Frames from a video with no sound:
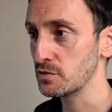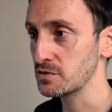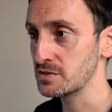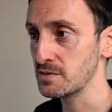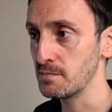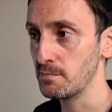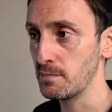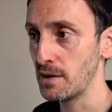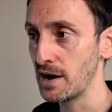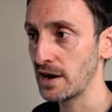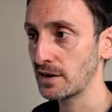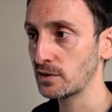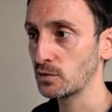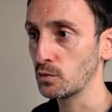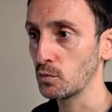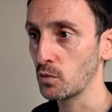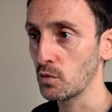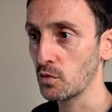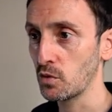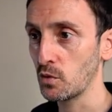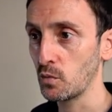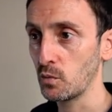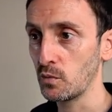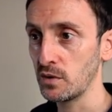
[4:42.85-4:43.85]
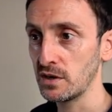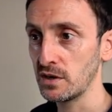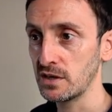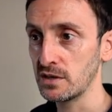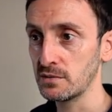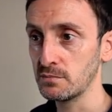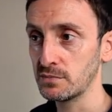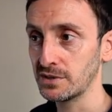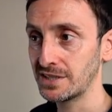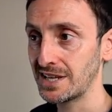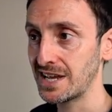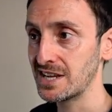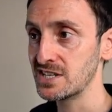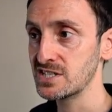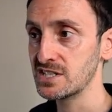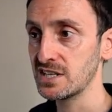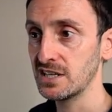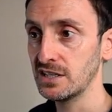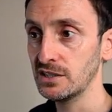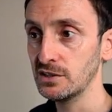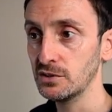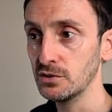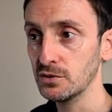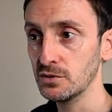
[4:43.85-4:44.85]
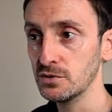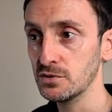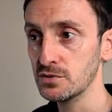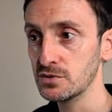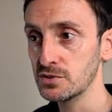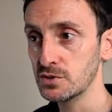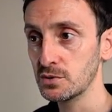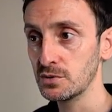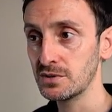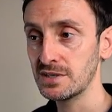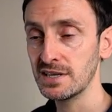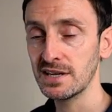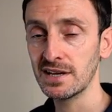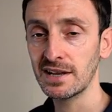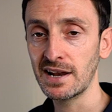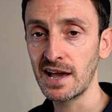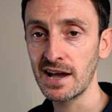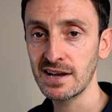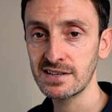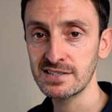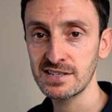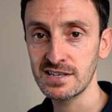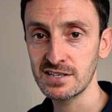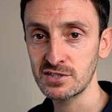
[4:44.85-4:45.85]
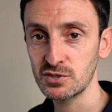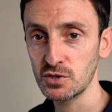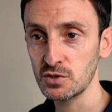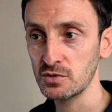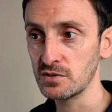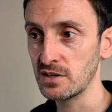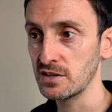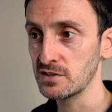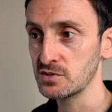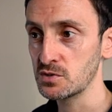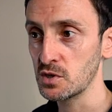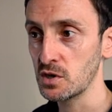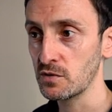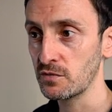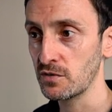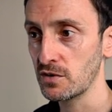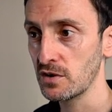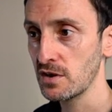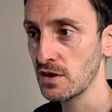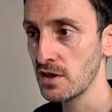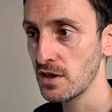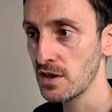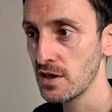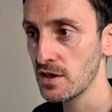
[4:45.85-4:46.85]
There's a backdoor that we can potentially use to gain access to that server.